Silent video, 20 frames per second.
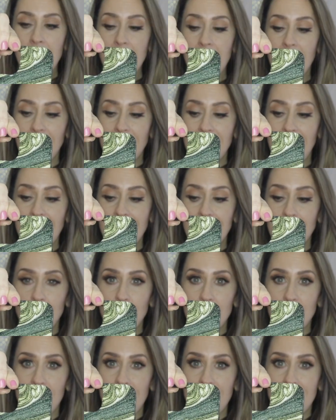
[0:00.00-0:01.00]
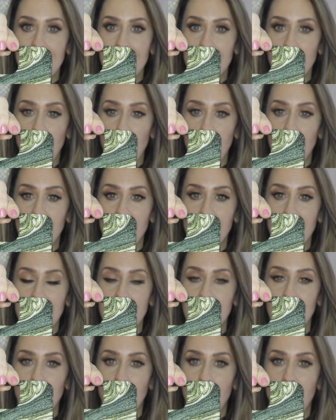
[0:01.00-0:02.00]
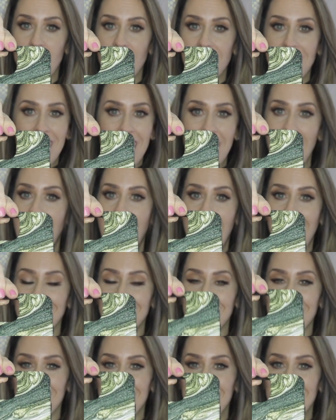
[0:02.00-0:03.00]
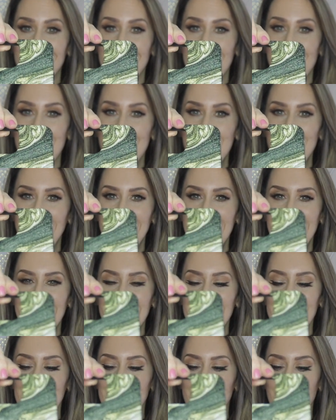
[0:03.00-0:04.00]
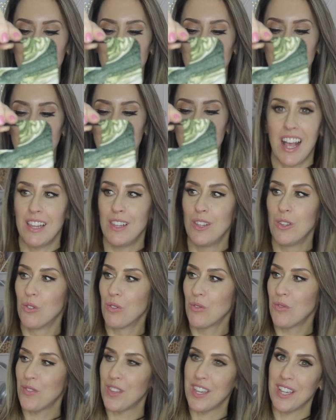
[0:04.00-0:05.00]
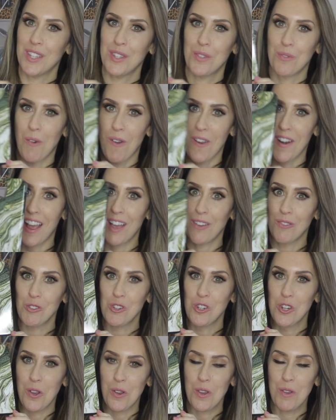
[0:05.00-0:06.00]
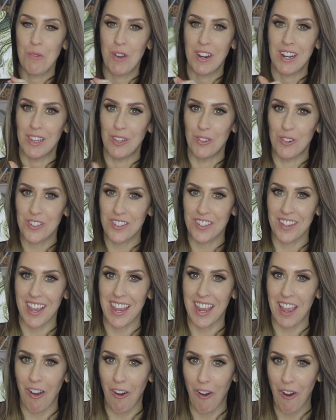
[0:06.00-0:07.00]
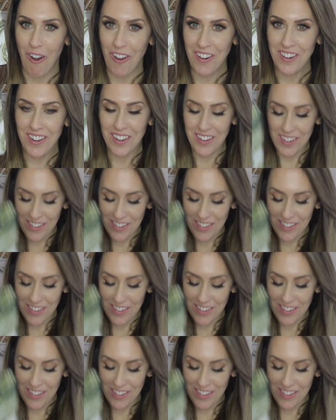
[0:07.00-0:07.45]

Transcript: again, it looks like it's got glitter on. It hasn't, it's completely smooth. I love this one. I will show you what it looks like on.